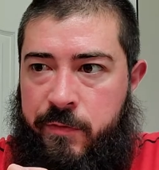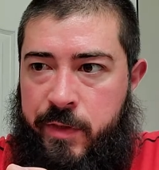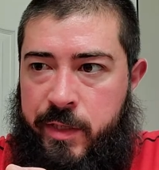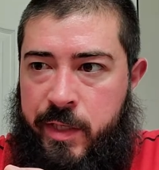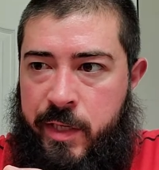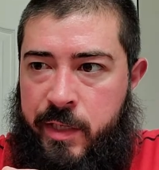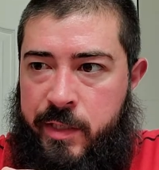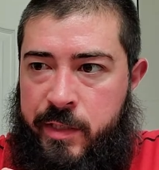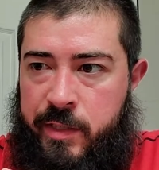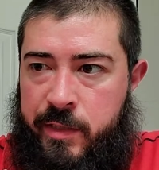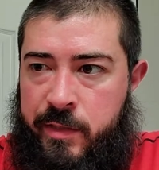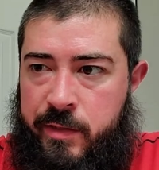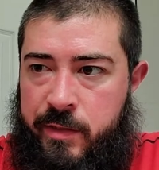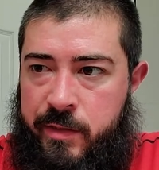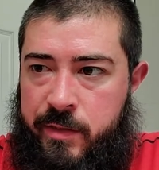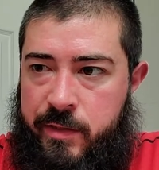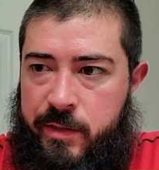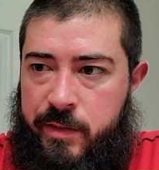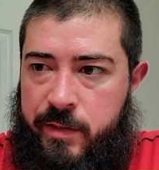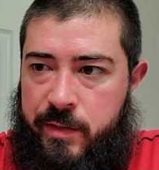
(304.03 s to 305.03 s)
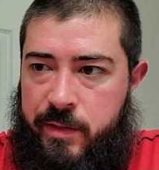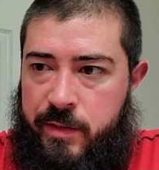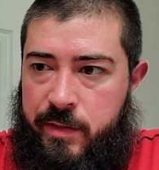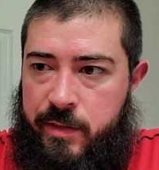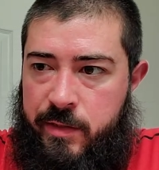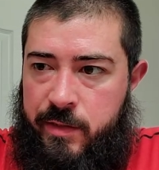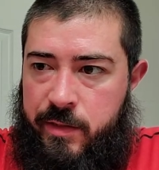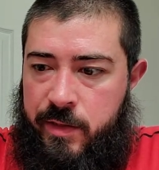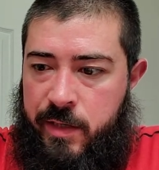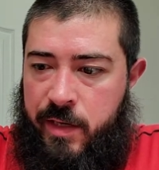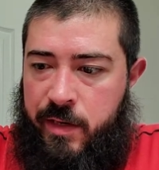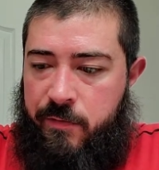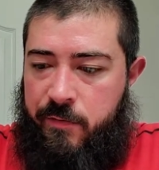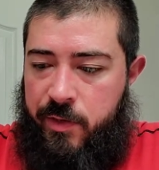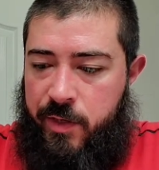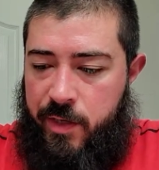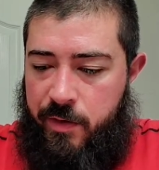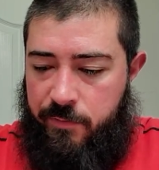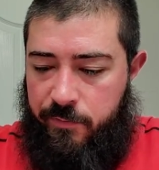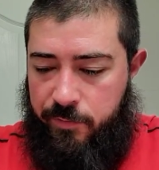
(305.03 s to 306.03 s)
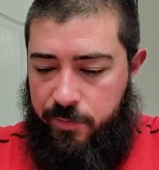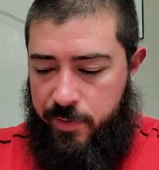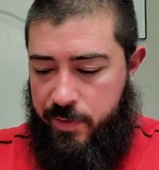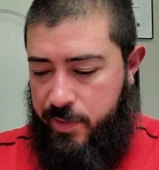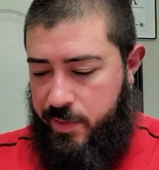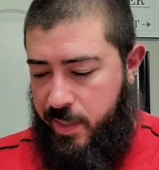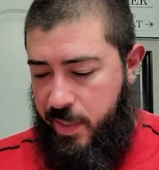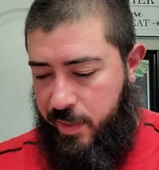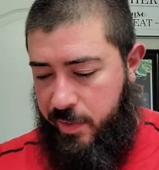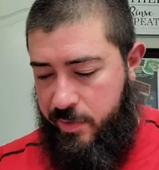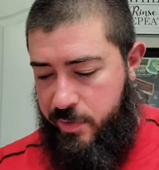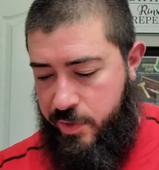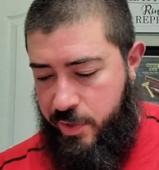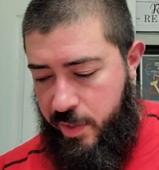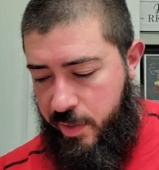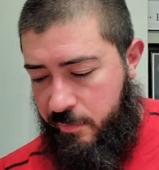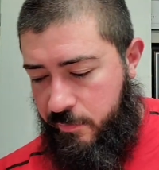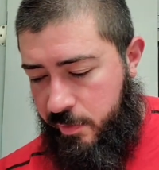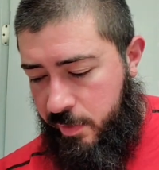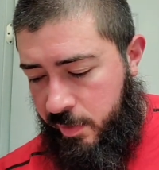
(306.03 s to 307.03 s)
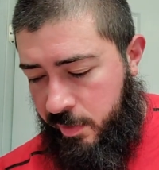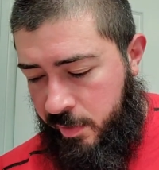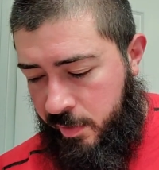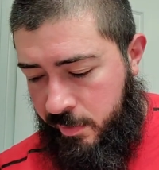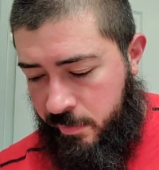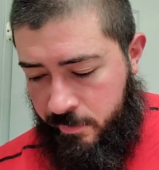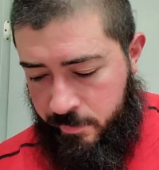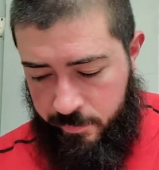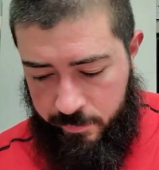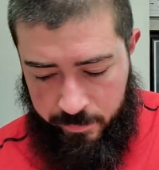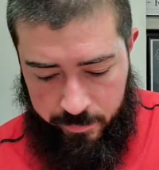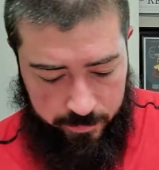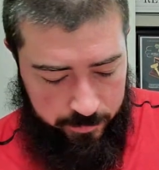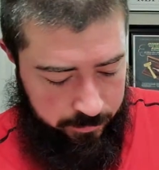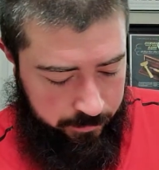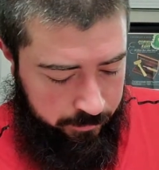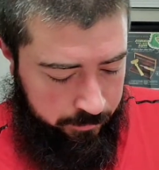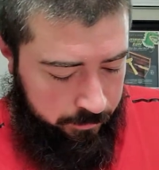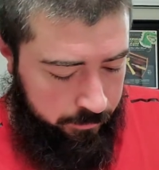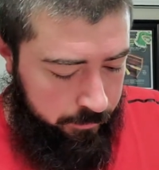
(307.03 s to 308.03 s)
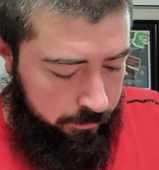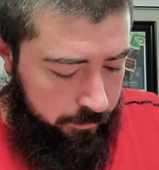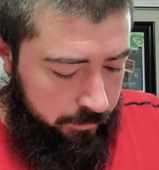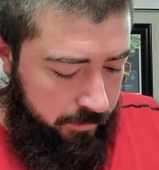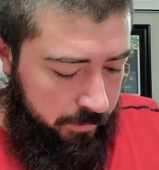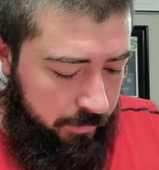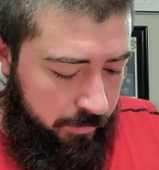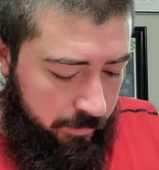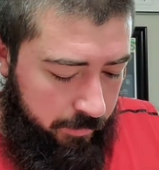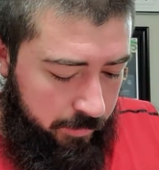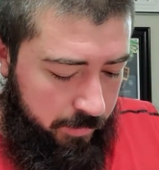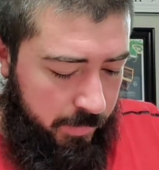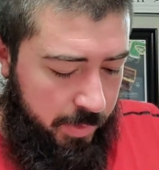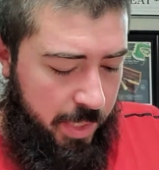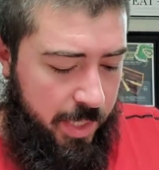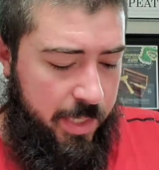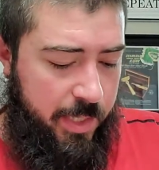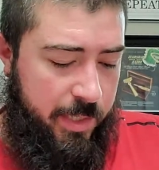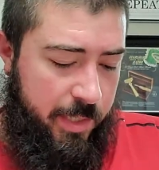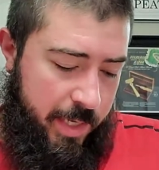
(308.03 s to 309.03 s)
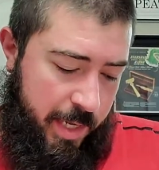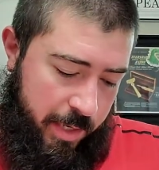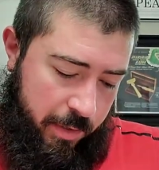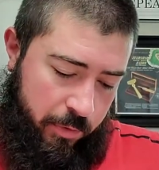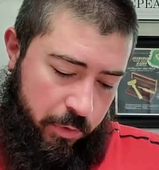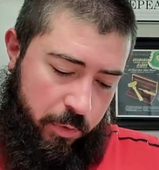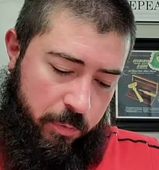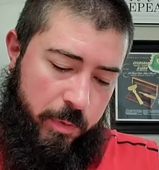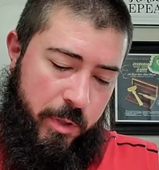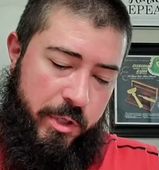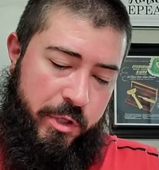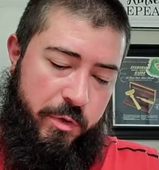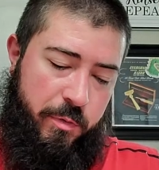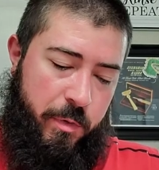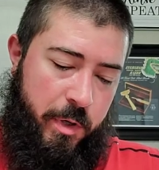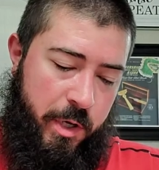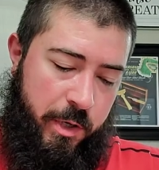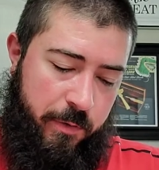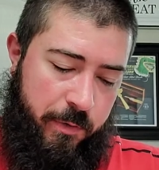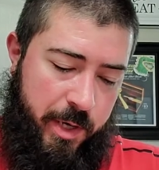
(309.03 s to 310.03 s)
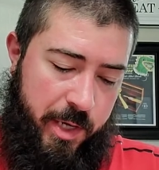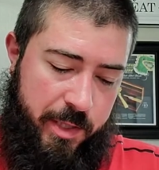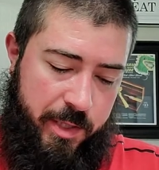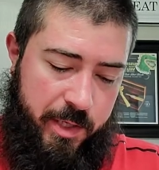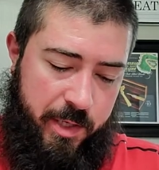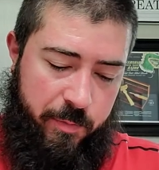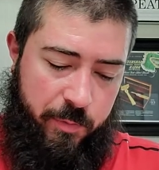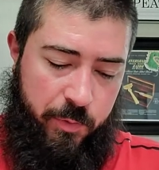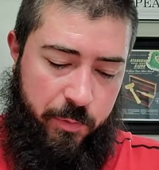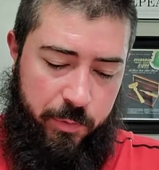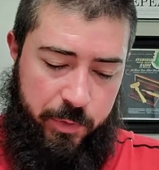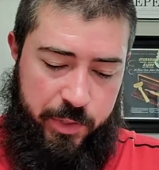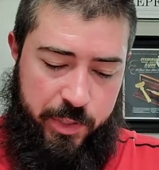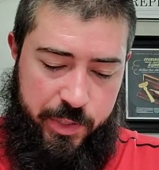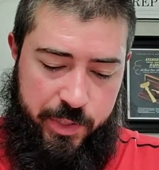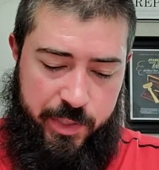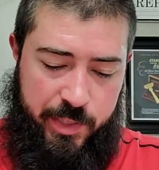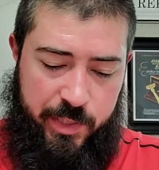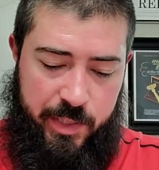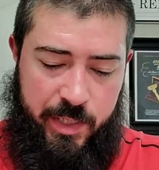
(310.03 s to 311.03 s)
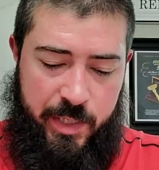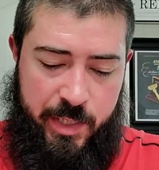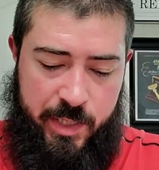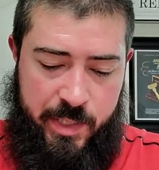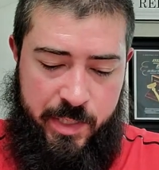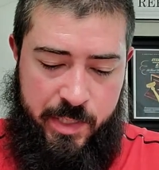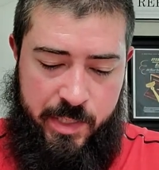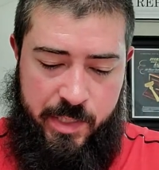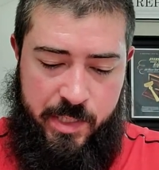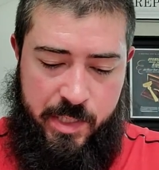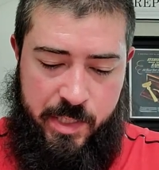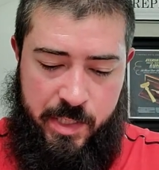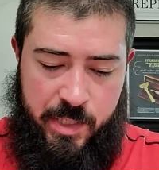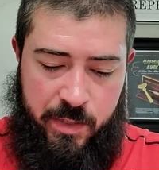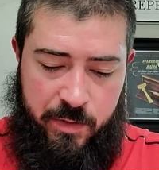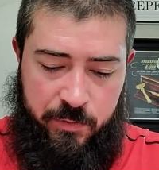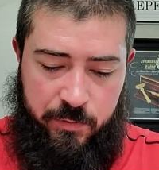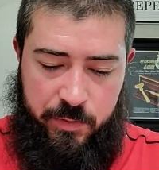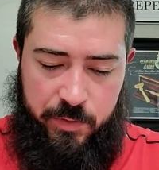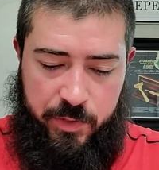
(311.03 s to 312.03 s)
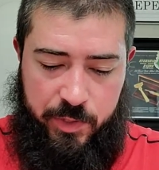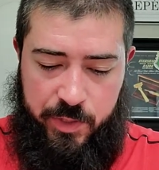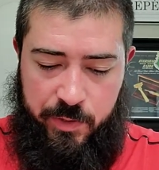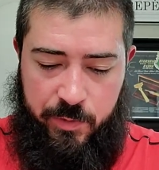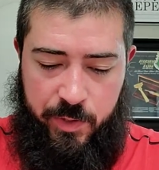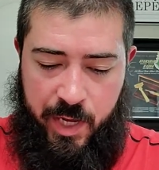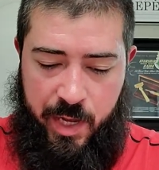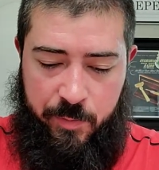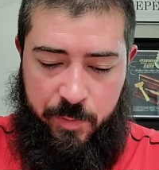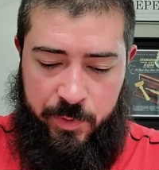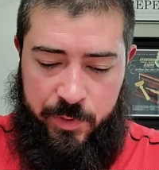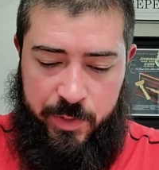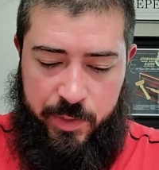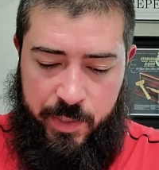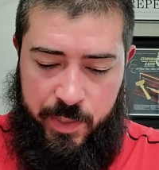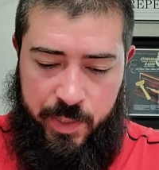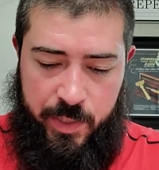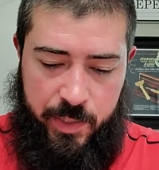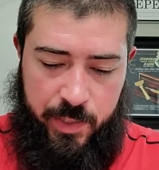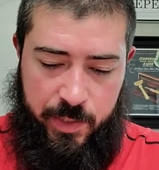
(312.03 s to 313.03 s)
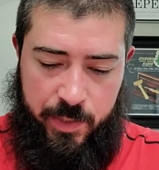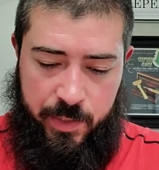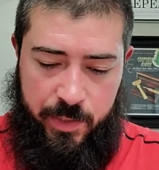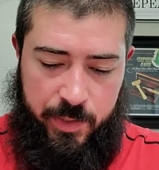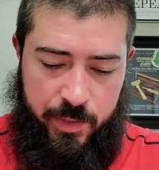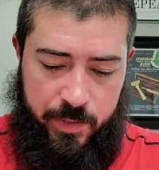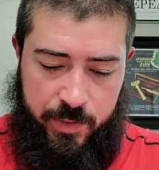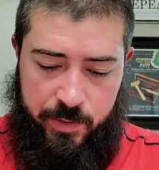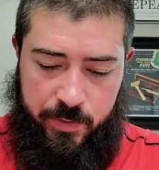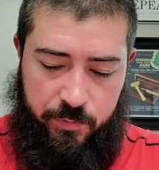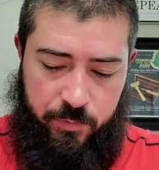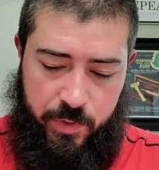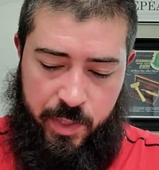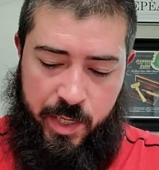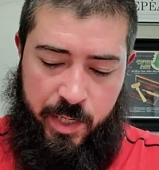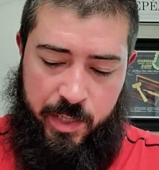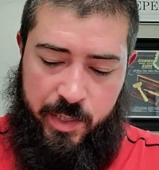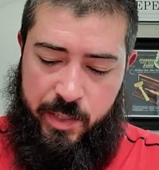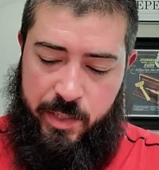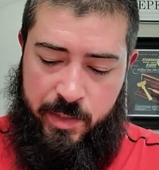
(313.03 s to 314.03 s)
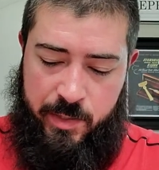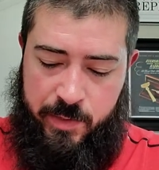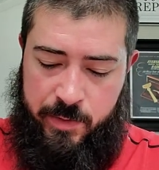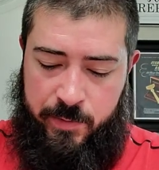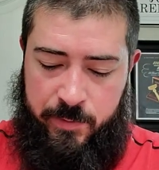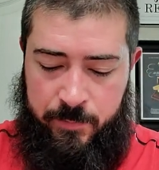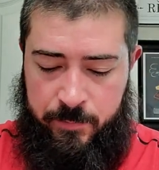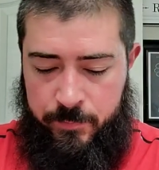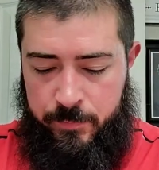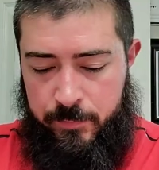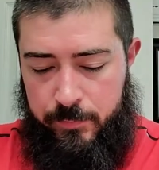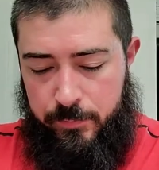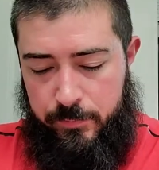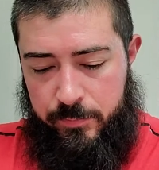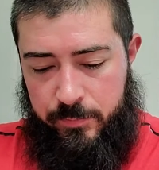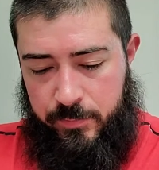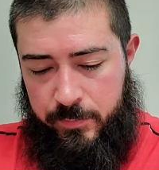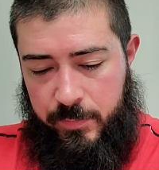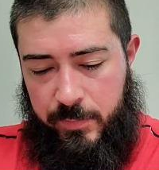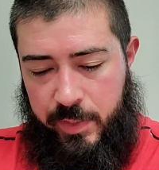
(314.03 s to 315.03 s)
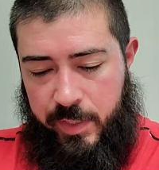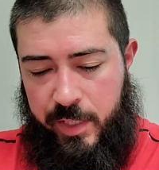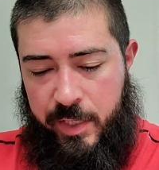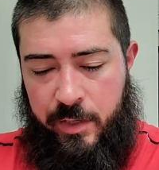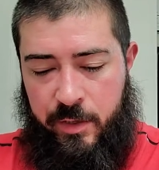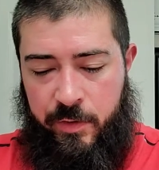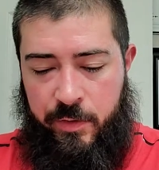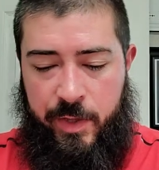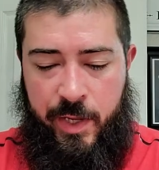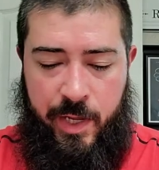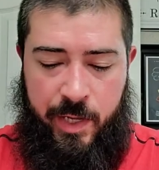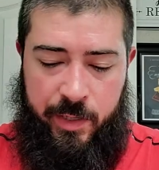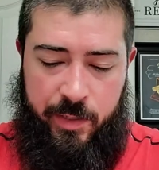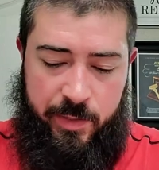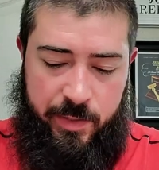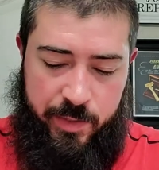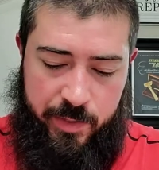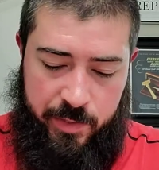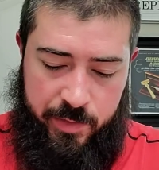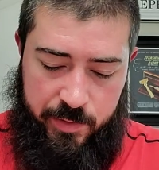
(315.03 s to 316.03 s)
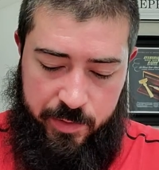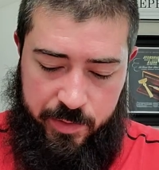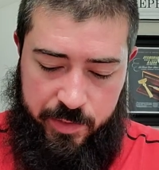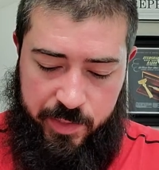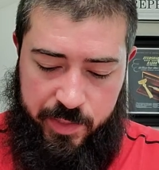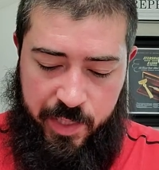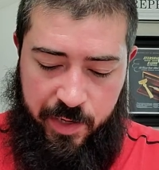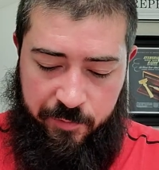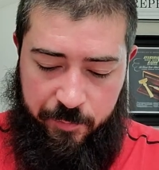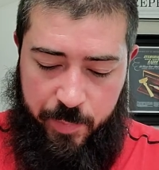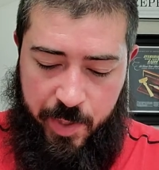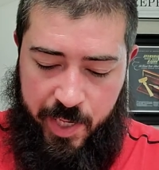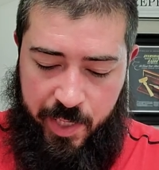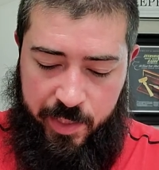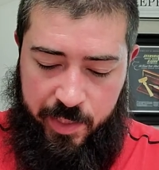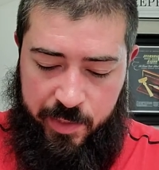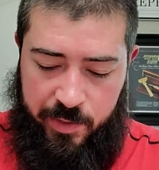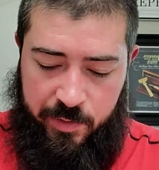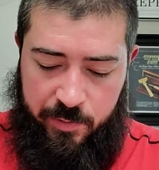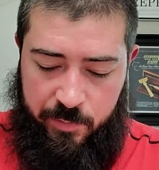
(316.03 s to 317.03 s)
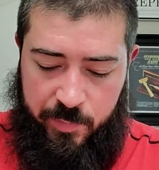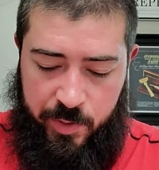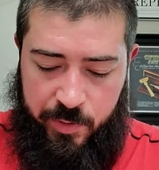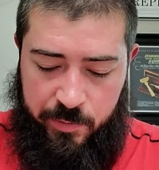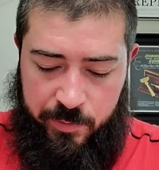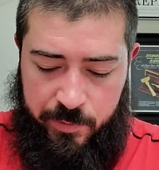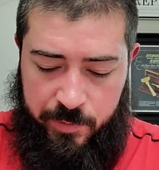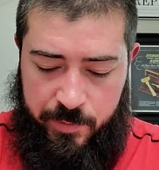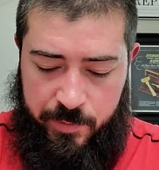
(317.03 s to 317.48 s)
it takes it. I have enough for a second shave anyhow. I didn't add a whole bunch of water right there, but we'll just see. Let's see what happens. Kind of get all that stuff back into the middle.